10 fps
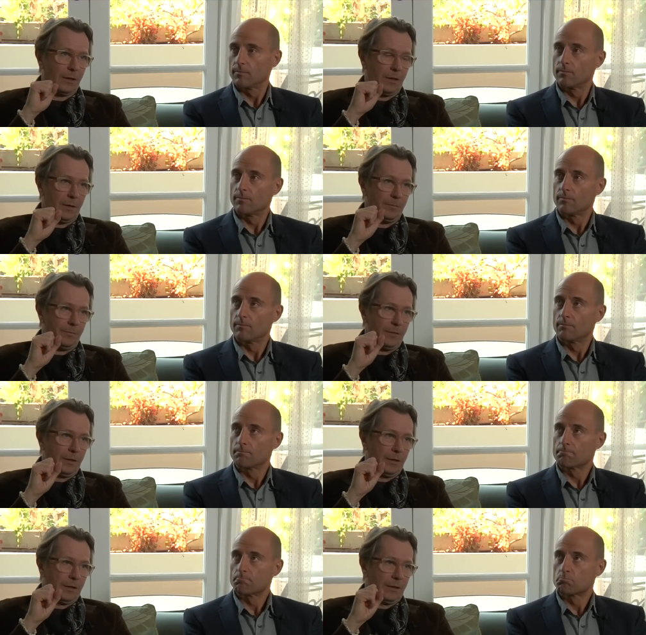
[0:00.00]
Speaker 1: Um,
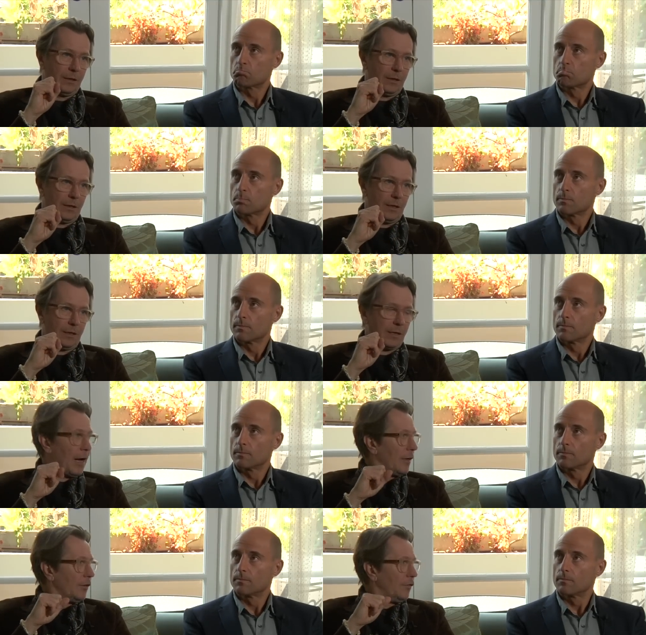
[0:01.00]
I don't
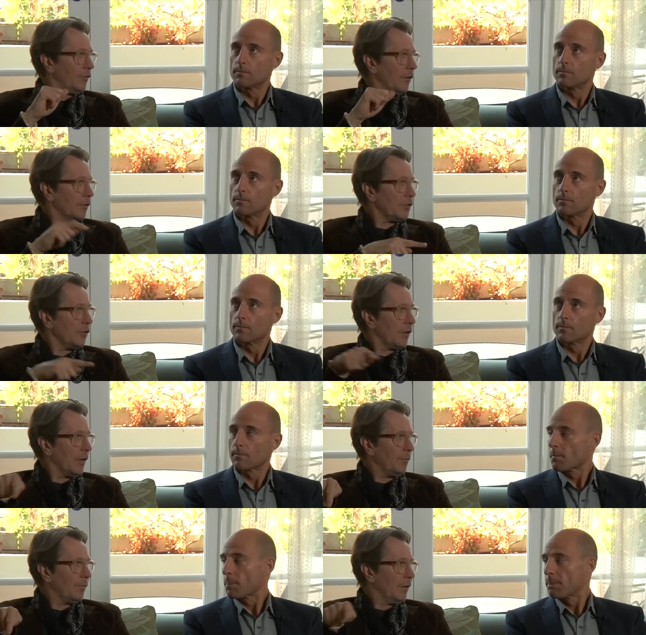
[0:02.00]
know how you felt because you
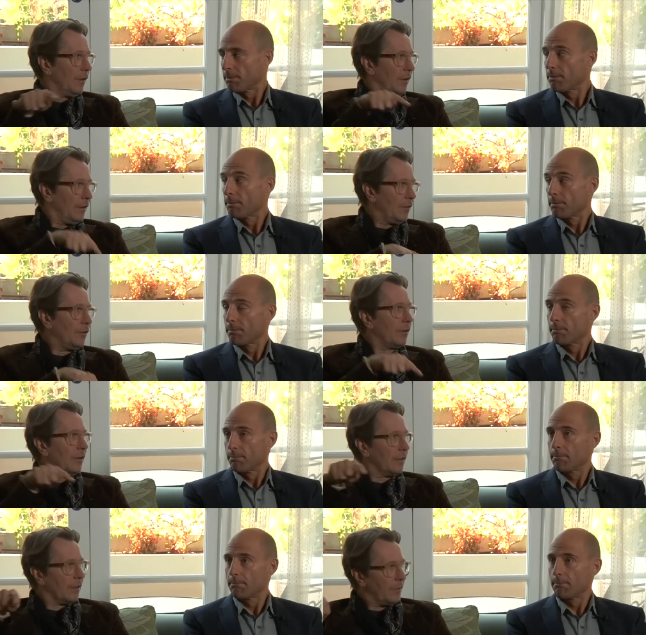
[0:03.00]
came, you
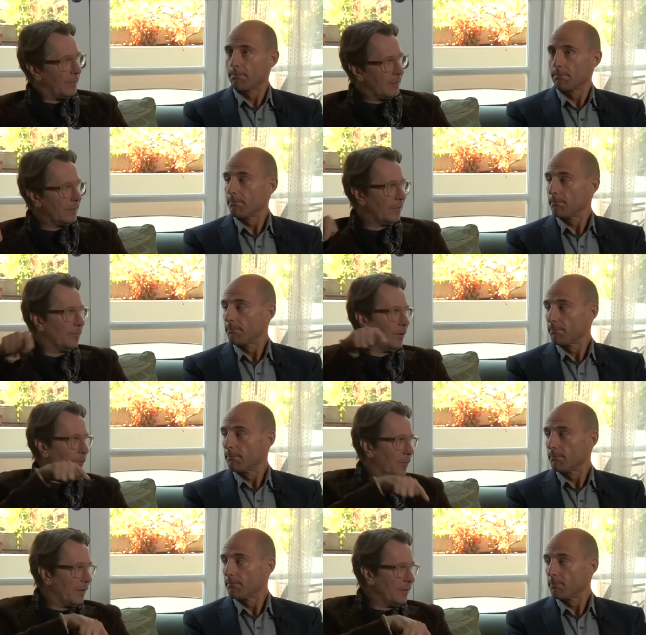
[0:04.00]
kind of came in and then
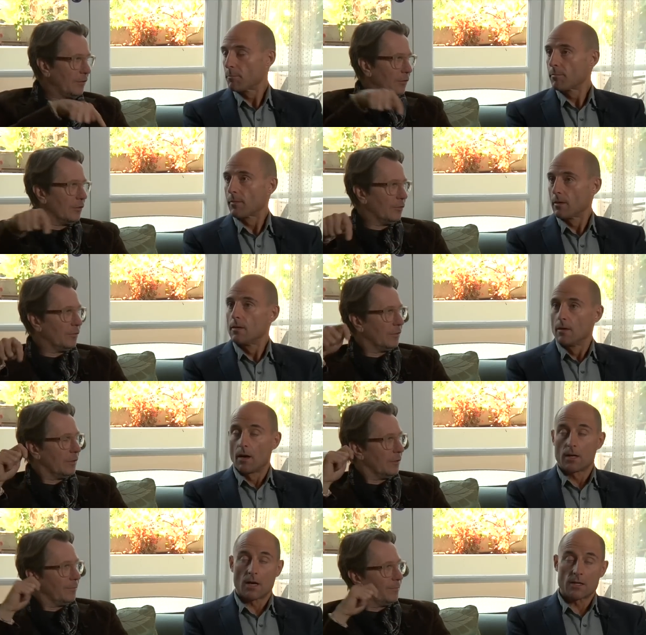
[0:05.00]
went away. You, you know.
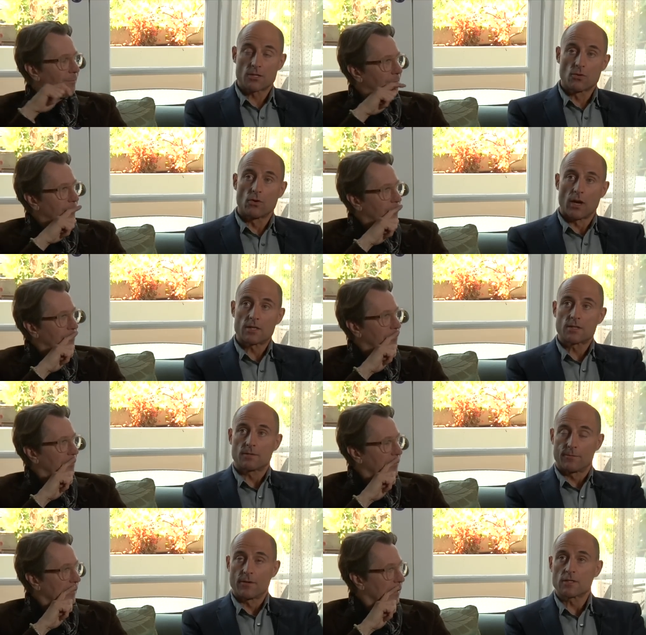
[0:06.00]
Speaker 2: I, I saw I,
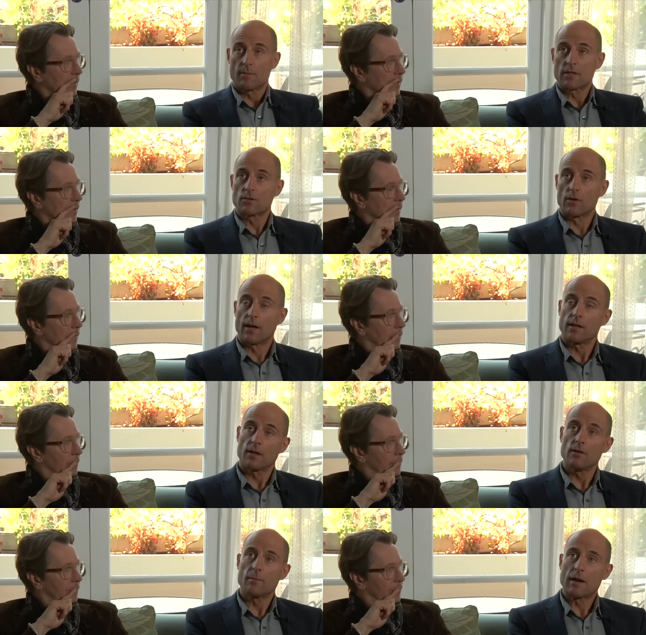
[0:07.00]
the first time I saw it. I
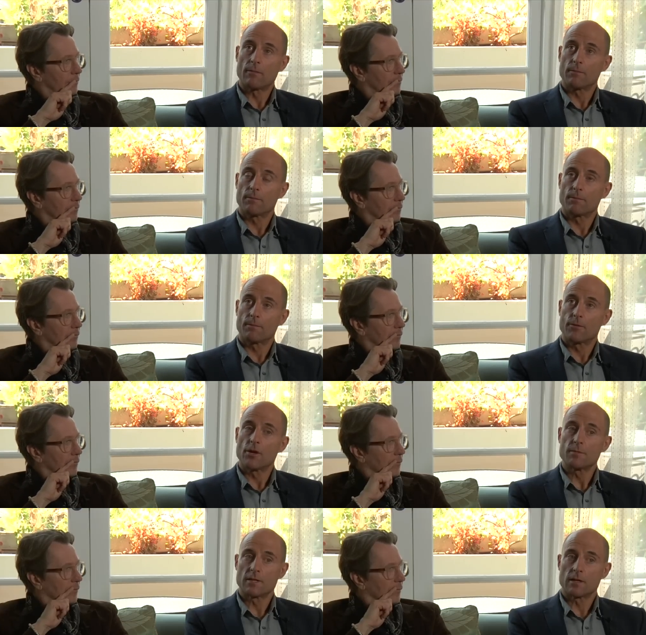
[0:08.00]
think only about
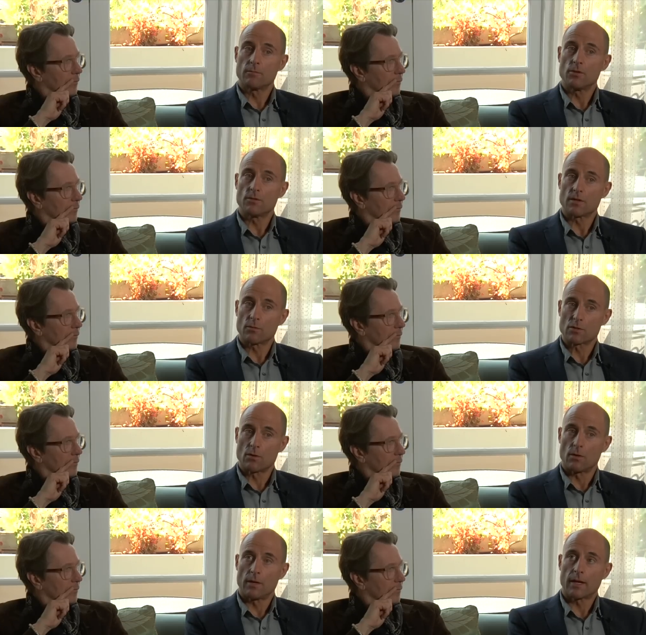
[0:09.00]
thirty percent of the music was
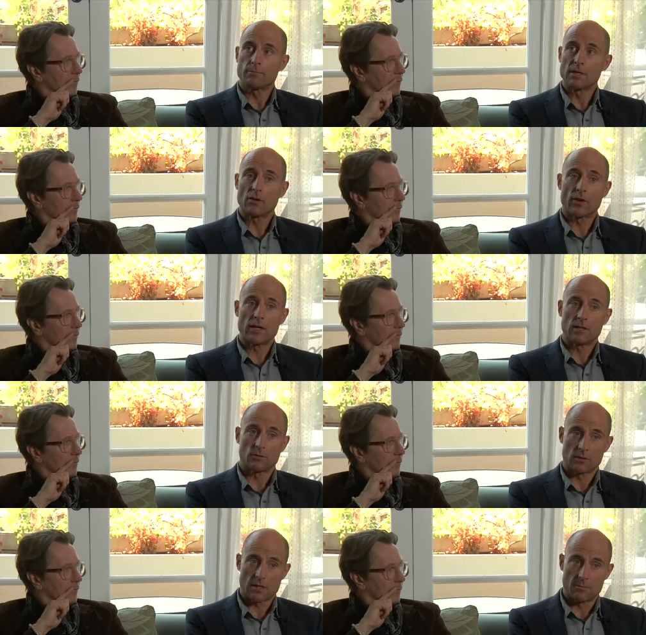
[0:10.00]
on. It hadn't been graded
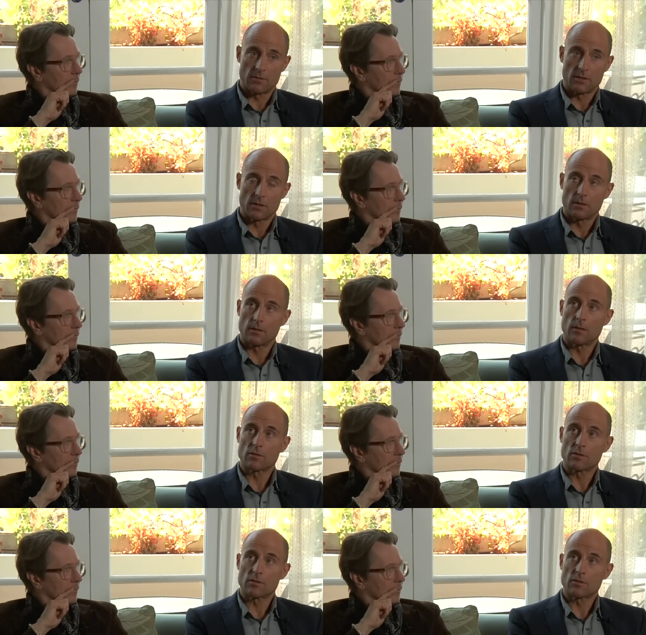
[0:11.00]
or dubbed, and there